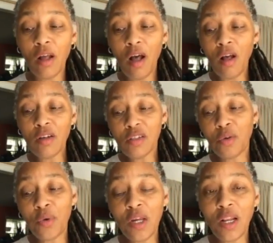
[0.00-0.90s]
Also,
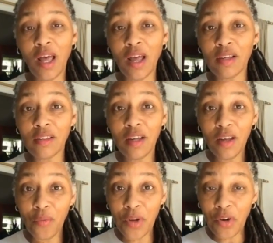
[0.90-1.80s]
realize,
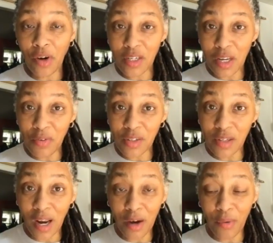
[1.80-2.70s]
when you're on TV
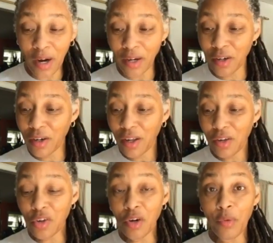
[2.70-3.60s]
Skywriter,
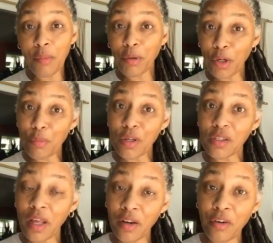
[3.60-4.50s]
you can repurpose
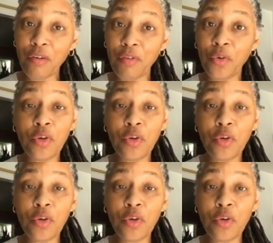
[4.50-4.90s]
that interview.